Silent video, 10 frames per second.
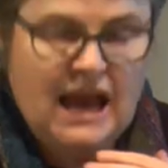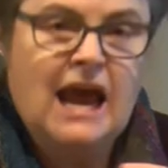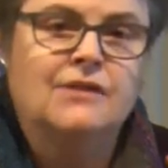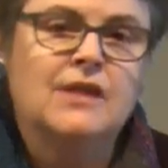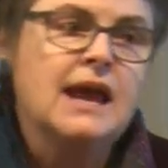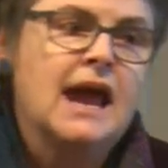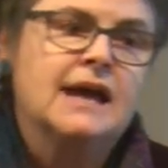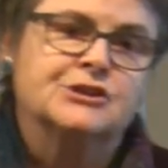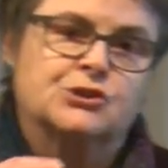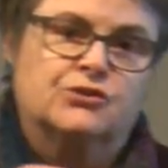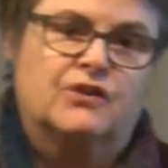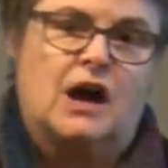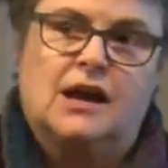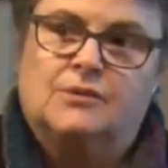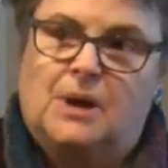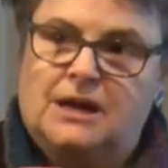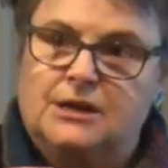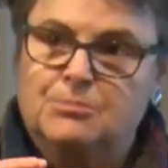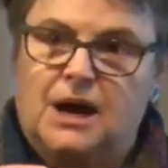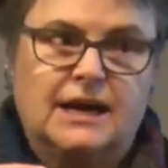And they had to survive by
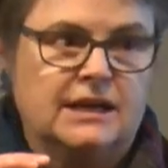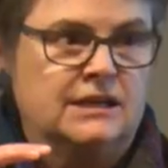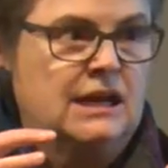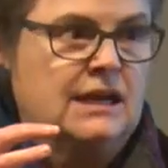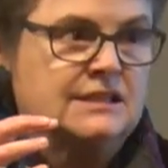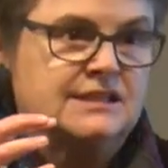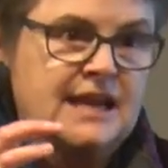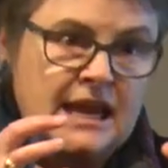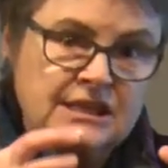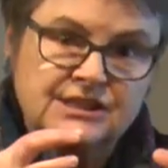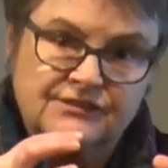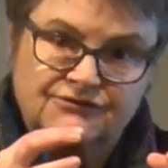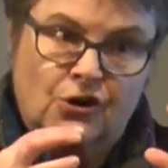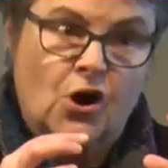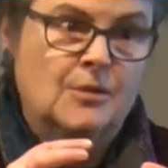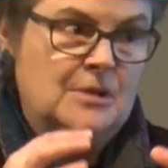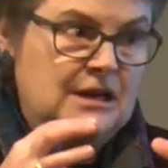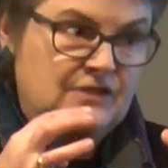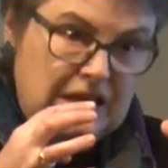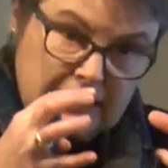combining intensive
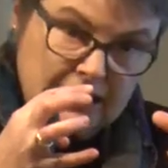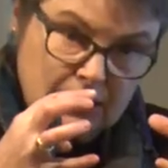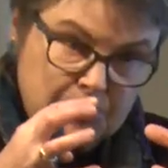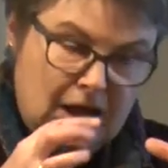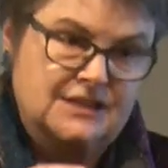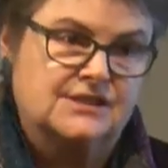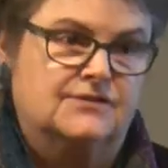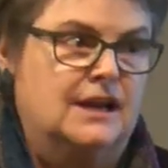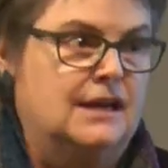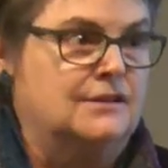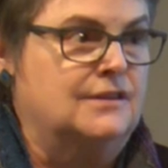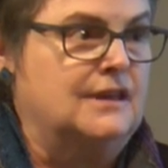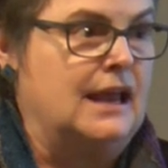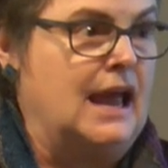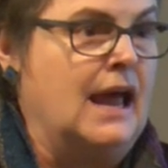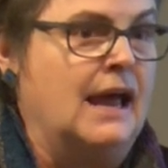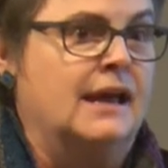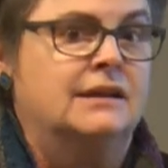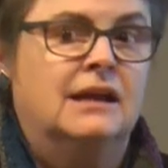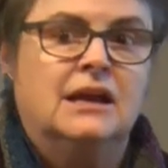farming of the little plots of land that they
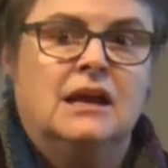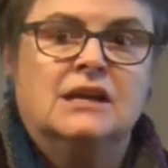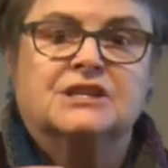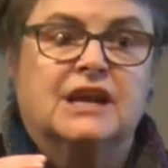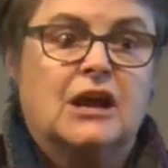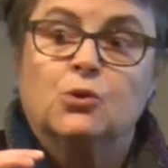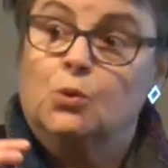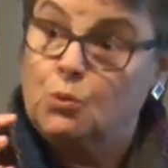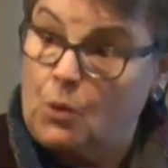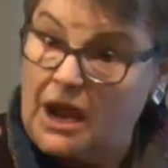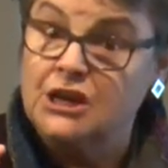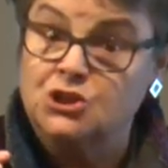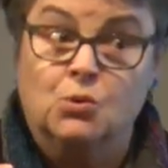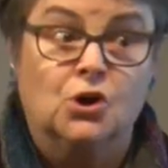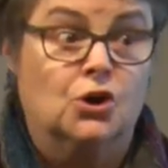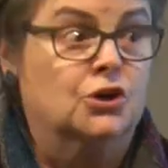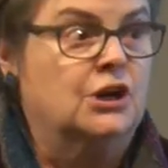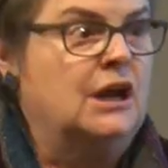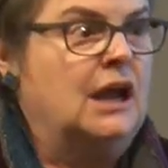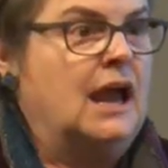had together with wage work
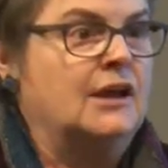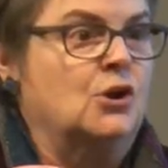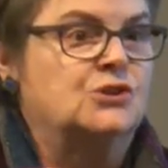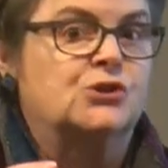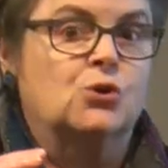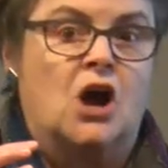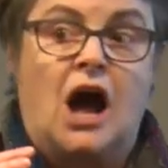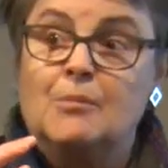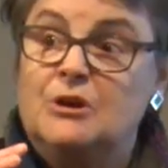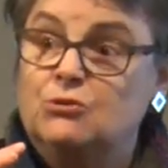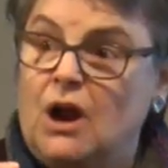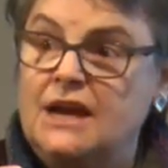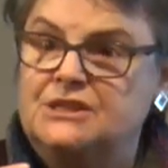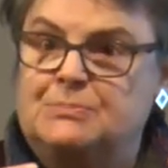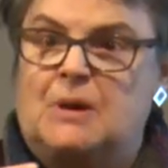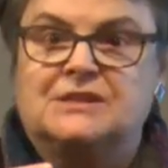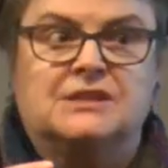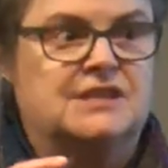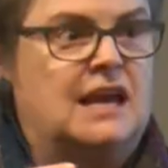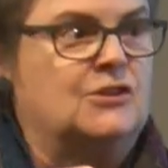and also common rights.
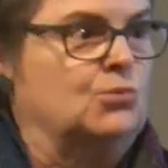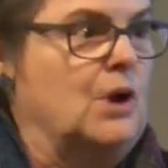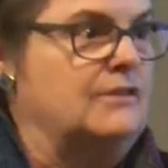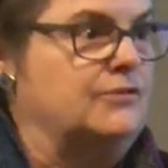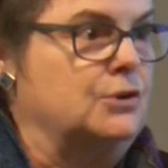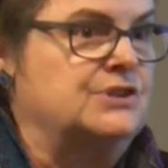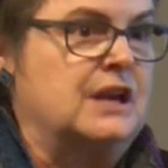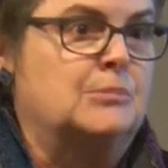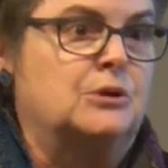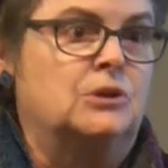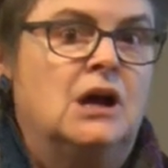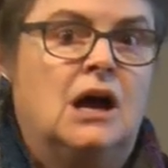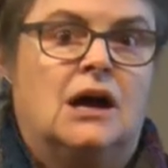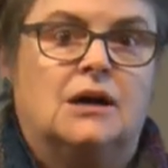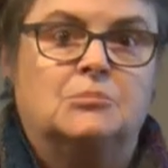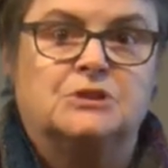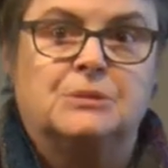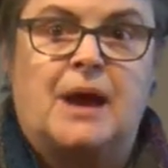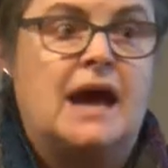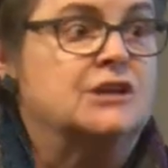Peasants had the right, for example, um, to
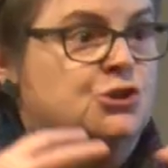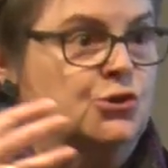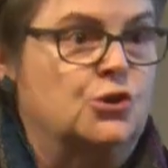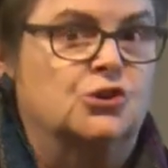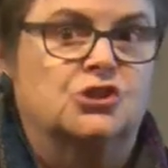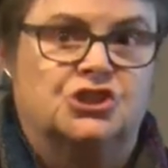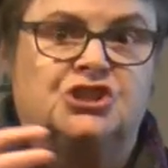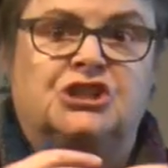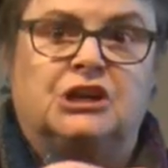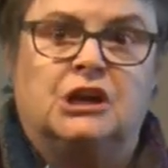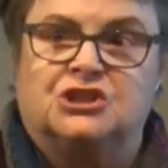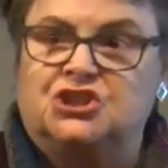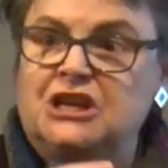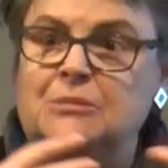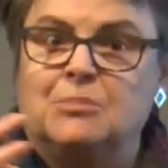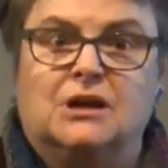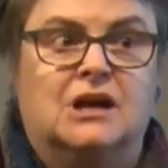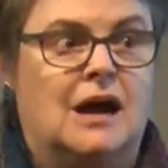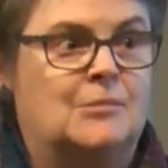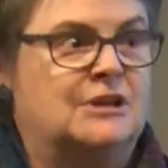pasture their uh, sheep on
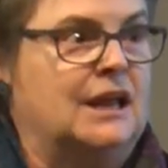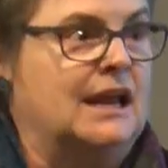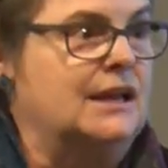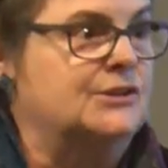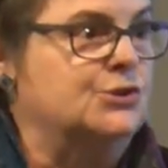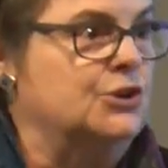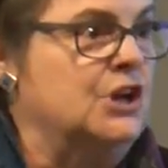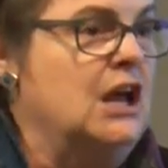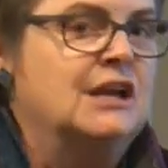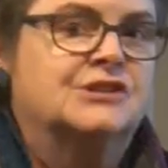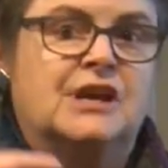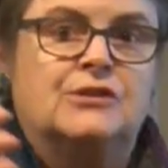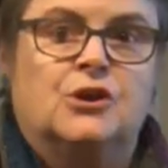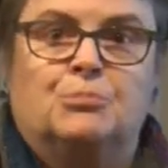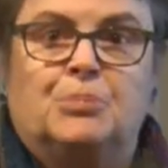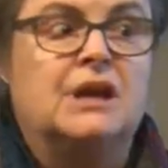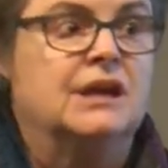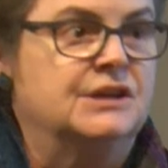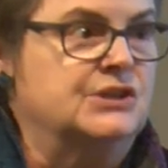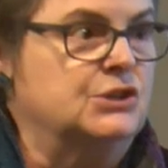common lands or to send their
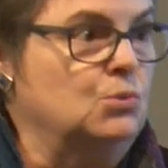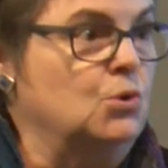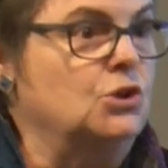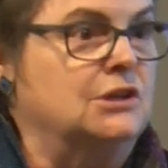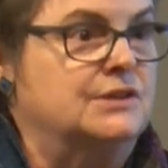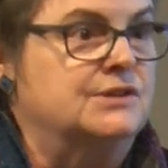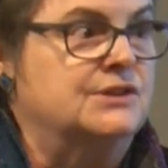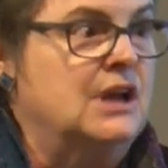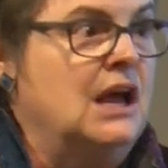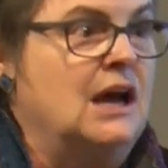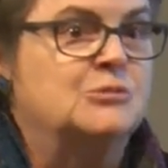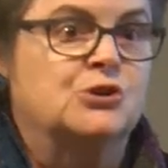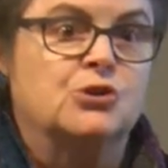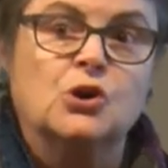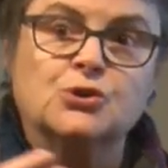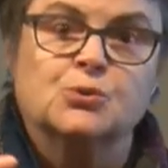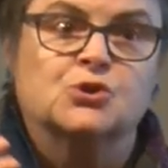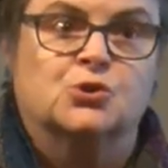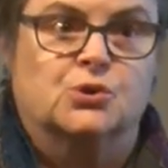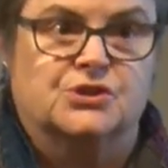pigs into woodlands. Um, so those were
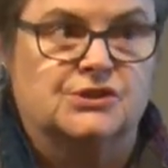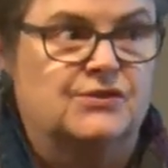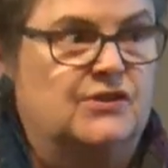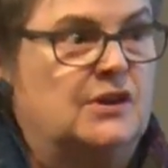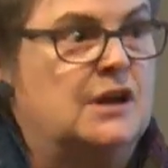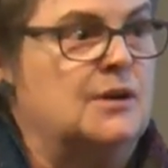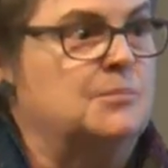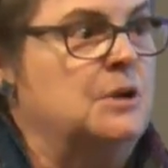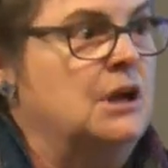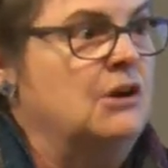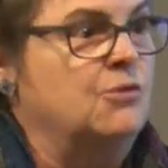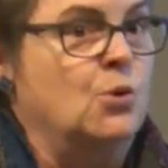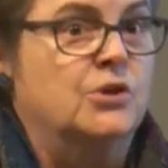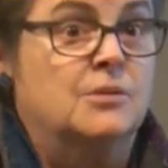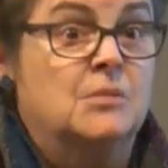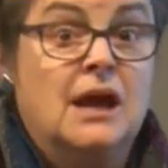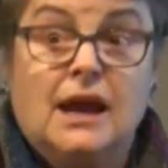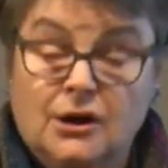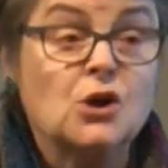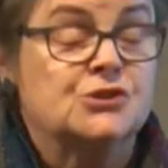sources of income for them.
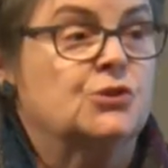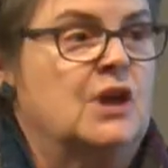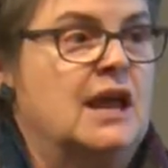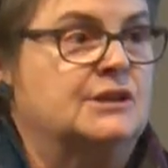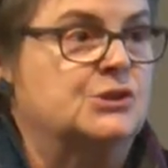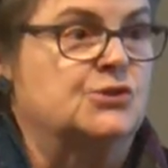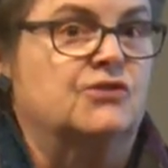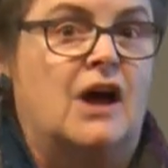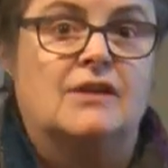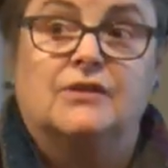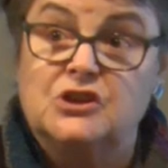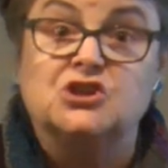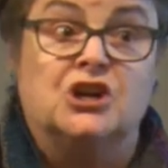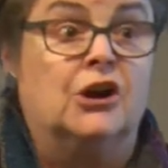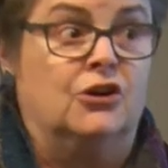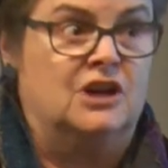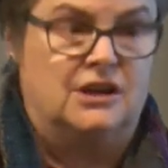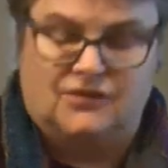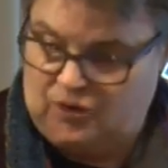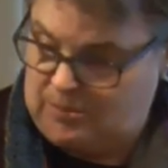And also they had to survive on the
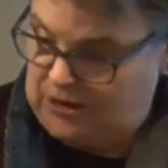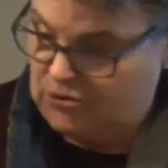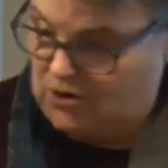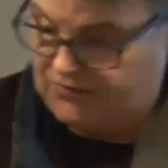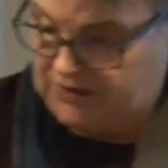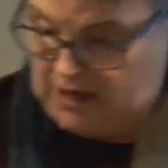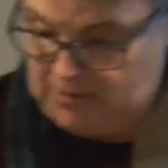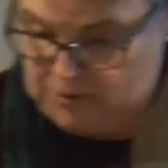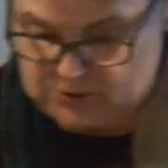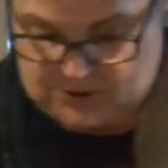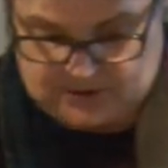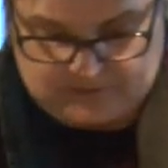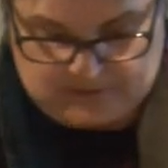charity of their better off neighbors.